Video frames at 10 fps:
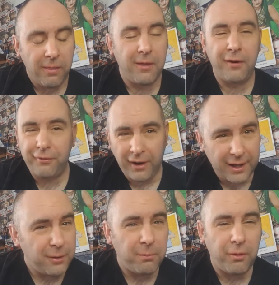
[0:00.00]
the
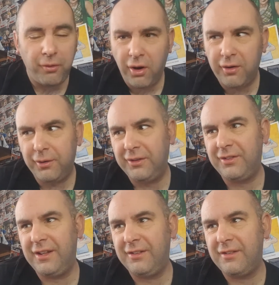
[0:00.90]
fight number 4,
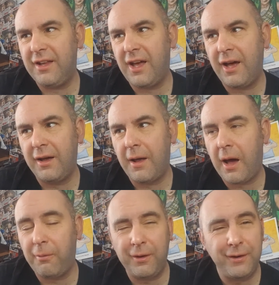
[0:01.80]
which is
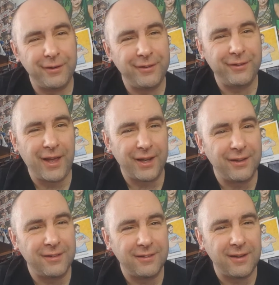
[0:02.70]
our
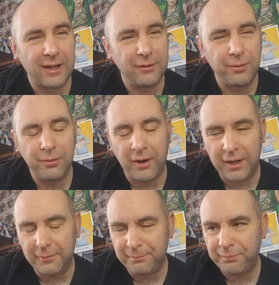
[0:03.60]
second title fight